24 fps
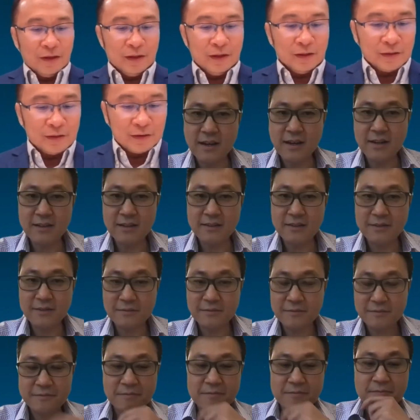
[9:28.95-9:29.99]
in
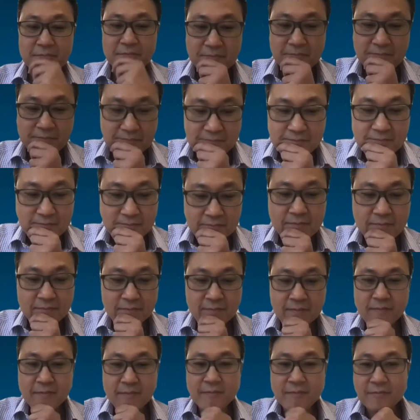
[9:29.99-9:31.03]
driving successful digital
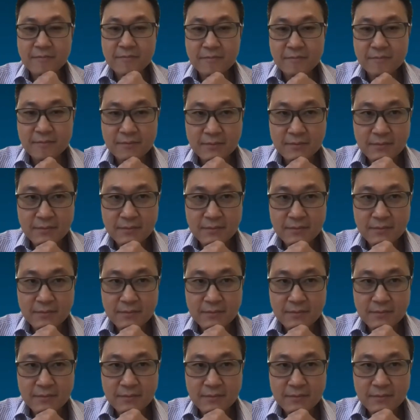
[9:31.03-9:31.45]
transformation?